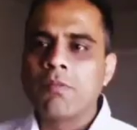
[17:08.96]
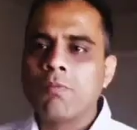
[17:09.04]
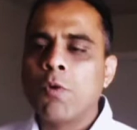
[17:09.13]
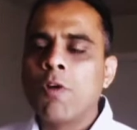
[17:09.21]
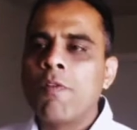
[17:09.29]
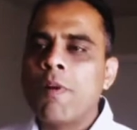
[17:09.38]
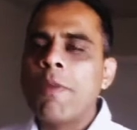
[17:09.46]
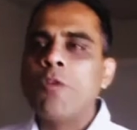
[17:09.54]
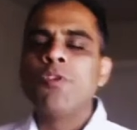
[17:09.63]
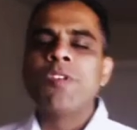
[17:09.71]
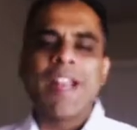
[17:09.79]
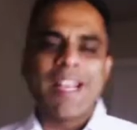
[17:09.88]
more from a
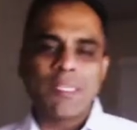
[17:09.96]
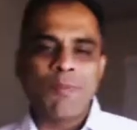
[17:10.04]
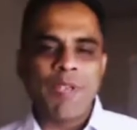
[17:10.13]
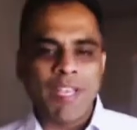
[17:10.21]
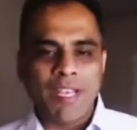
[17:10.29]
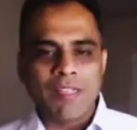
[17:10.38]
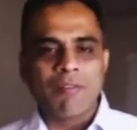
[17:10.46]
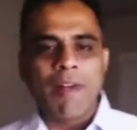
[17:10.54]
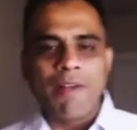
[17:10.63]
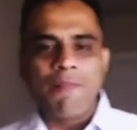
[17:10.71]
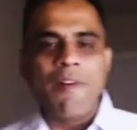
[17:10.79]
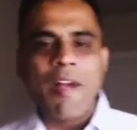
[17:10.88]
user experience,
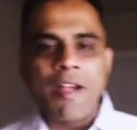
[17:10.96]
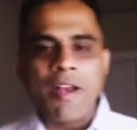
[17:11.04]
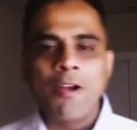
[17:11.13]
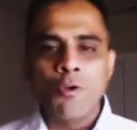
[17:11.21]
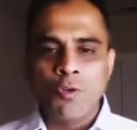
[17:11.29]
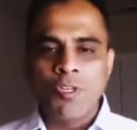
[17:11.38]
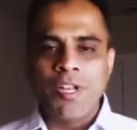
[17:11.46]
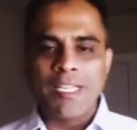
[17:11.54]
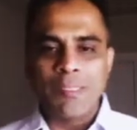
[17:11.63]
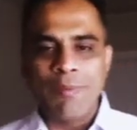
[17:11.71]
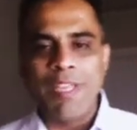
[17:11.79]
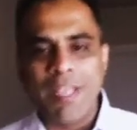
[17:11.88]
right? Front-end user
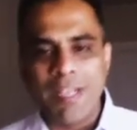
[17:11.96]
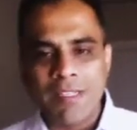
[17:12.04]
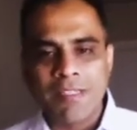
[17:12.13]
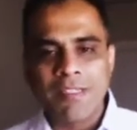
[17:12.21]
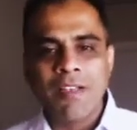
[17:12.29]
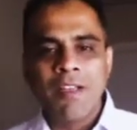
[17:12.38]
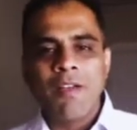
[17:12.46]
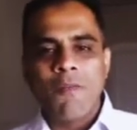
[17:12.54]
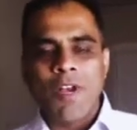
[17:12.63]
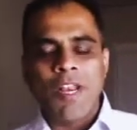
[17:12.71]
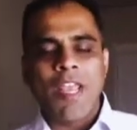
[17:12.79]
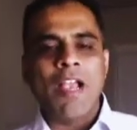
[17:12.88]
experience
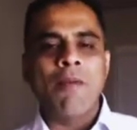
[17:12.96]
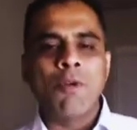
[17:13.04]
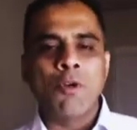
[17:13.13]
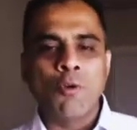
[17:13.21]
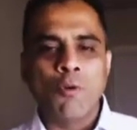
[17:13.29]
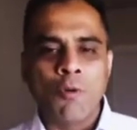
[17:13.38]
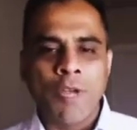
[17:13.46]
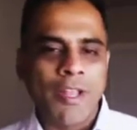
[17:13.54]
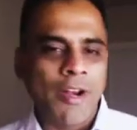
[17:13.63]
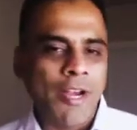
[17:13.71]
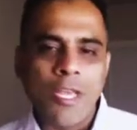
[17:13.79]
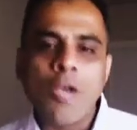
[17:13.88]
when they come to either
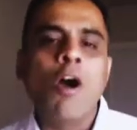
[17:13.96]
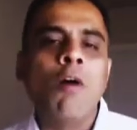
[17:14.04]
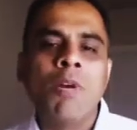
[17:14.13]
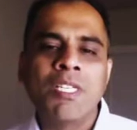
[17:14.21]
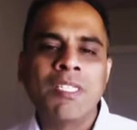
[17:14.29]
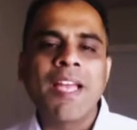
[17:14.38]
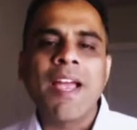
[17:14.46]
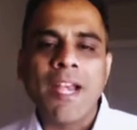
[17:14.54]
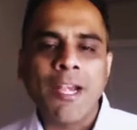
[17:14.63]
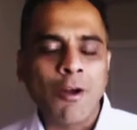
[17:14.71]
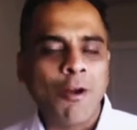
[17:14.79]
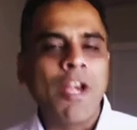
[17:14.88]
an e-commerce
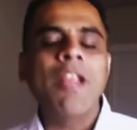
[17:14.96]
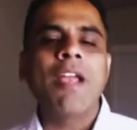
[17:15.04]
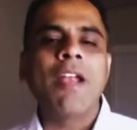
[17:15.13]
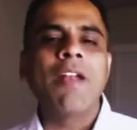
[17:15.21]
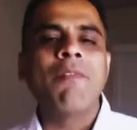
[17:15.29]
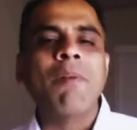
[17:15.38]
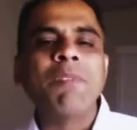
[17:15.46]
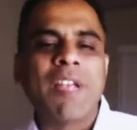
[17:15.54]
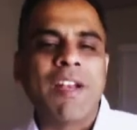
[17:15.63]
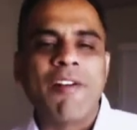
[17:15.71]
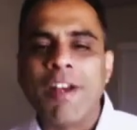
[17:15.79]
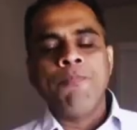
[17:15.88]
site or any kind of
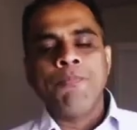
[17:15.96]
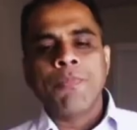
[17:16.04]
website, right?